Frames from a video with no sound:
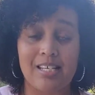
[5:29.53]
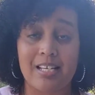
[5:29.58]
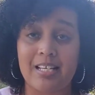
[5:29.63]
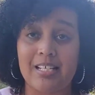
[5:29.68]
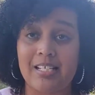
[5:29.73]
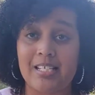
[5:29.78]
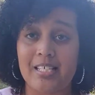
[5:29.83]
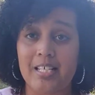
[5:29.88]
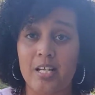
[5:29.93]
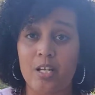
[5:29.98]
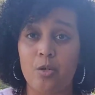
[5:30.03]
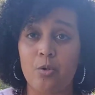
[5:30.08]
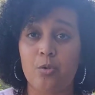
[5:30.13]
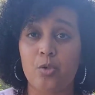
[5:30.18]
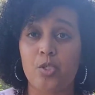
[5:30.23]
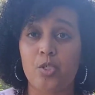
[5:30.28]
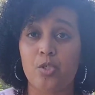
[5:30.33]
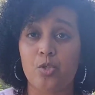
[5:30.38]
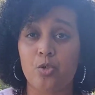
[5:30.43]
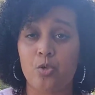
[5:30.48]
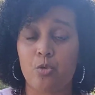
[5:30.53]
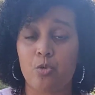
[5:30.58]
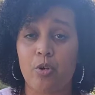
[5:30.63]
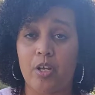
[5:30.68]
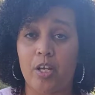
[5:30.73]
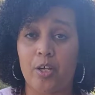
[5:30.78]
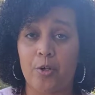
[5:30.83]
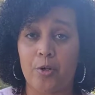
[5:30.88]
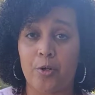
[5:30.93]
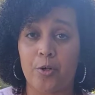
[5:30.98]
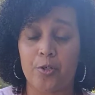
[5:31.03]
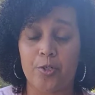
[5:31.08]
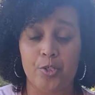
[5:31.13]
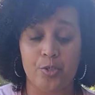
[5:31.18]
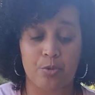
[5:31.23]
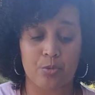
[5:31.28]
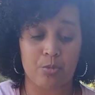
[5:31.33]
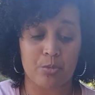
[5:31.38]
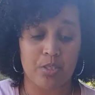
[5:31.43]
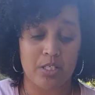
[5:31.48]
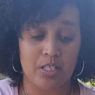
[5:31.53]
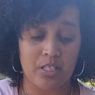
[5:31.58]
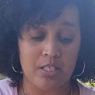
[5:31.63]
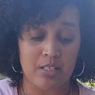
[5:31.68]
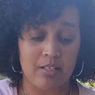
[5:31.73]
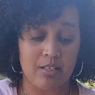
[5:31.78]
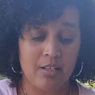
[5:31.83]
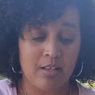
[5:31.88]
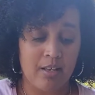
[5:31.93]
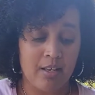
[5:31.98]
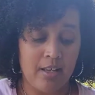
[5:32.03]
that continues to get her to read.